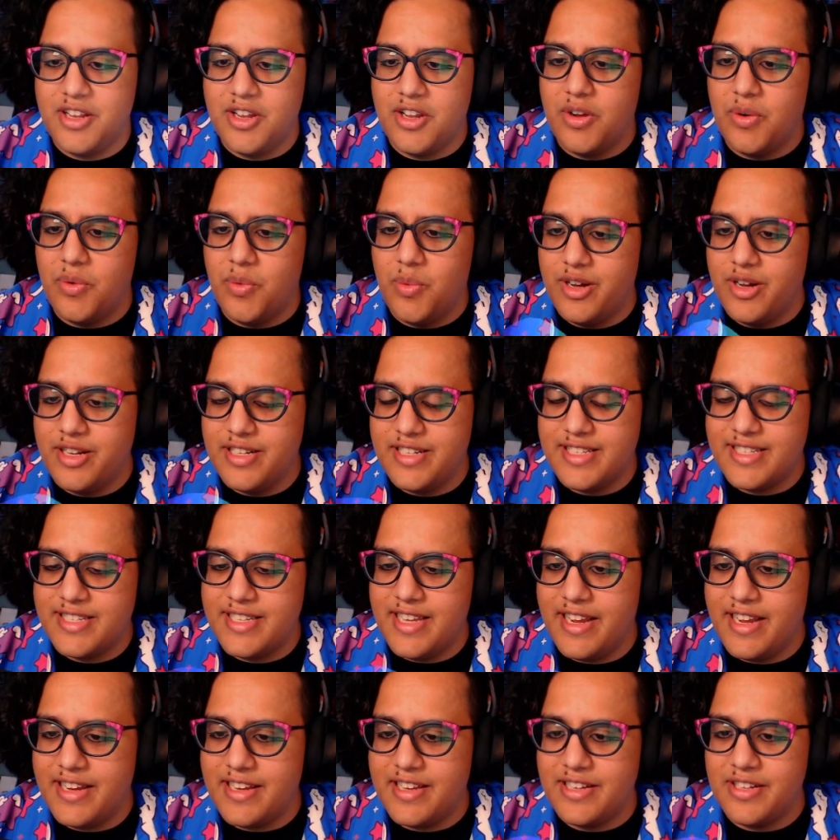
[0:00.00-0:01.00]
1
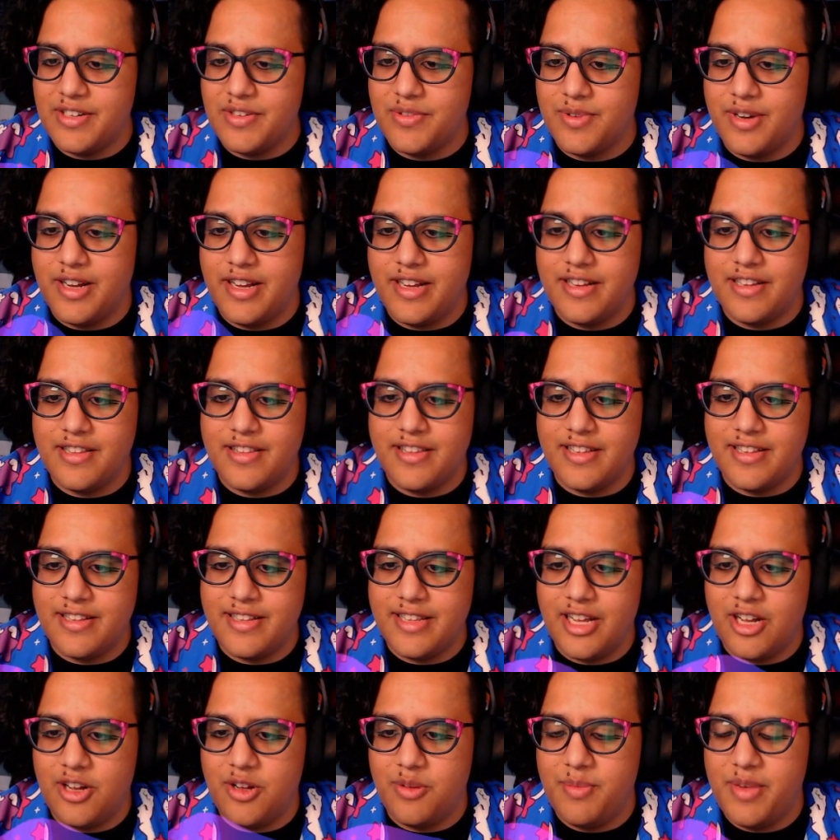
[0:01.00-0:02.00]
second, right, then
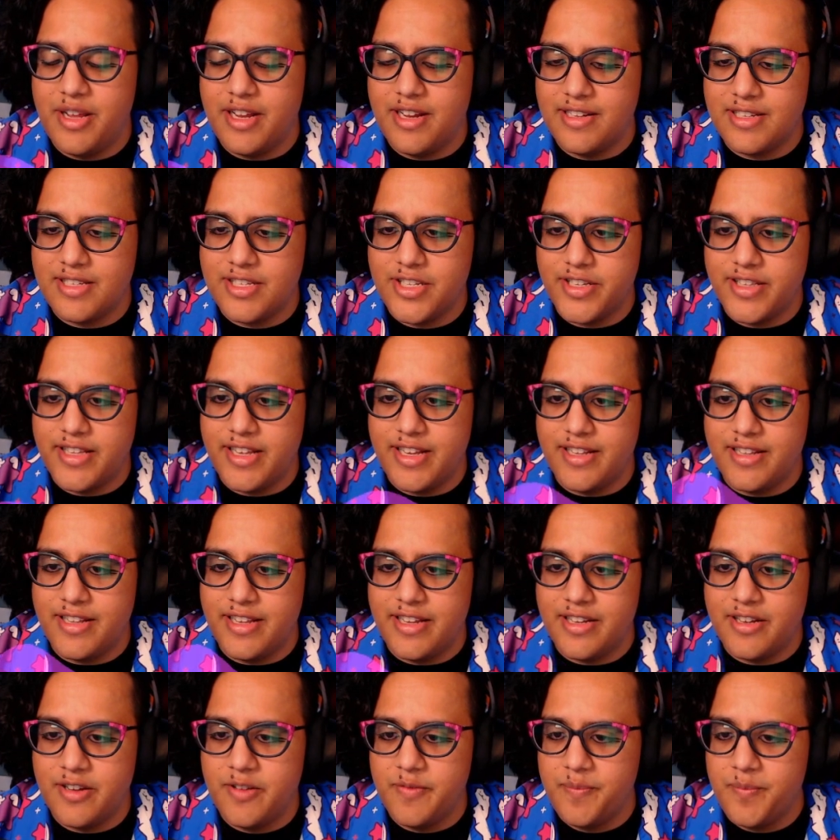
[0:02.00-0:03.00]
that'll make it so that
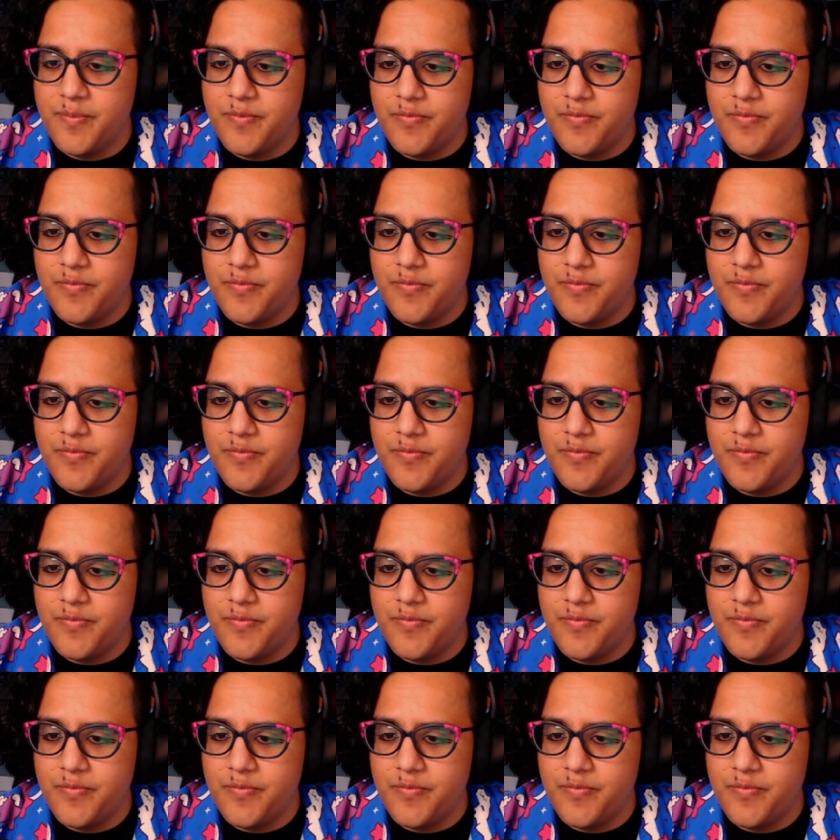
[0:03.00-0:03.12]
like